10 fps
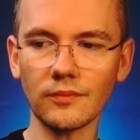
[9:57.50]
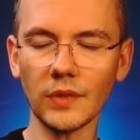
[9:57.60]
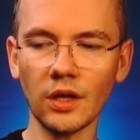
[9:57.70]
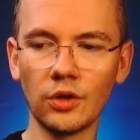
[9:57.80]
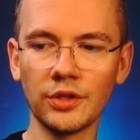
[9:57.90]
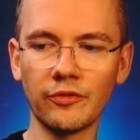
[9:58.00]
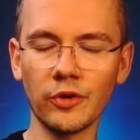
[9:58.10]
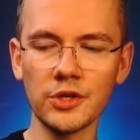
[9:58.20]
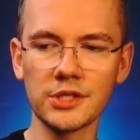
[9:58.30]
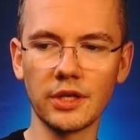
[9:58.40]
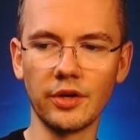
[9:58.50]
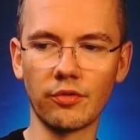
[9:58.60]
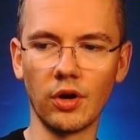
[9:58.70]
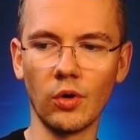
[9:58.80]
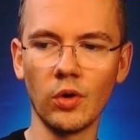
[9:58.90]
on the first
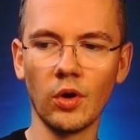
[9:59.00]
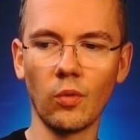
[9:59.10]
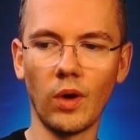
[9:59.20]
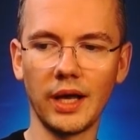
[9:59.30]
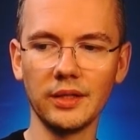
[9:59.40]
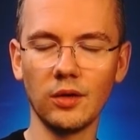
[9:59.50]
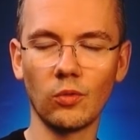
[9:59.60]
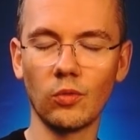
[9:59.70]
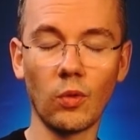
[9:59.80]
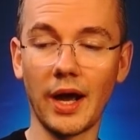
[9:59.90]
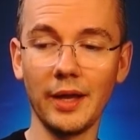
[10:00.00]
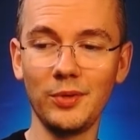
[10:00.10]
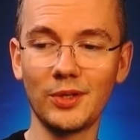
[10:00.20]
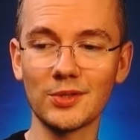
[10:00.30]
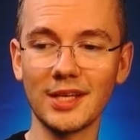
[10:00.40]
row one. Why?
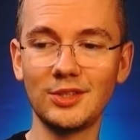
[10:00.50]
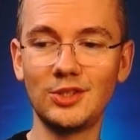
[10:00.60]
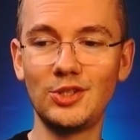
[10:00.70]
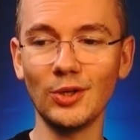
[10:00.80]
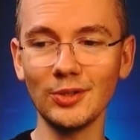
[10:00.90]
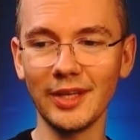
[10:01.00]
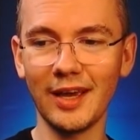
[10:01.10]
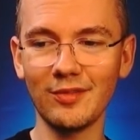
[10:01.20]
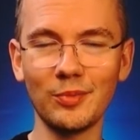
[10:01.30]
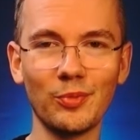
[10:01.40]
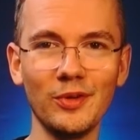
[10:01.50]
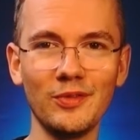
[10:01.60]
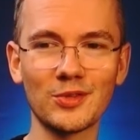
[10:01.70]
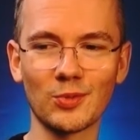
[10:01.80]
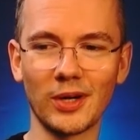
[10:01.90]
Because I don't have the
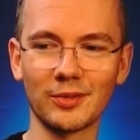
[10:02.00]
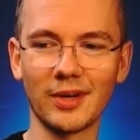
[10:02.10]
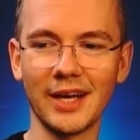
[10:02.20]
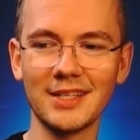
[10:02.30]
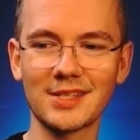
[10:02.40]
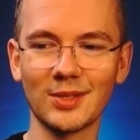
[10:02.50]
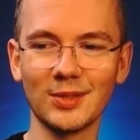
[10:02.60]
previous one, right? So